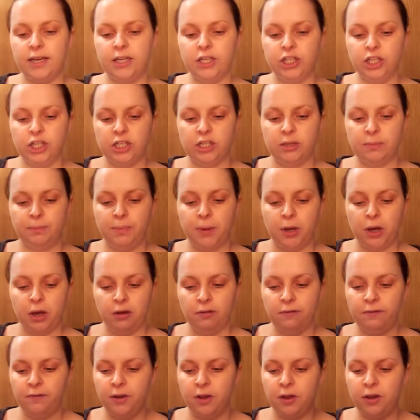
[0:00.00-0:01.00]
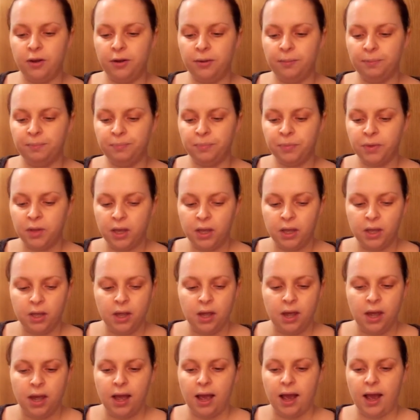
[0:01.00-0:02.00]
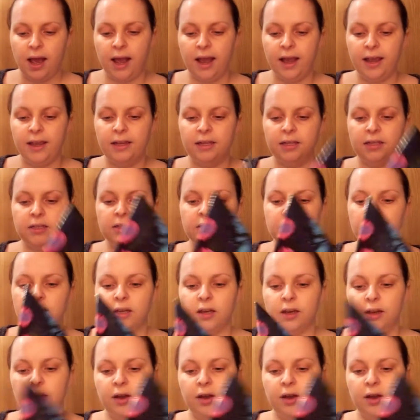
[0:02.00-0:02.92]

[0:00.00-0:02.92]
and it's just a perfume and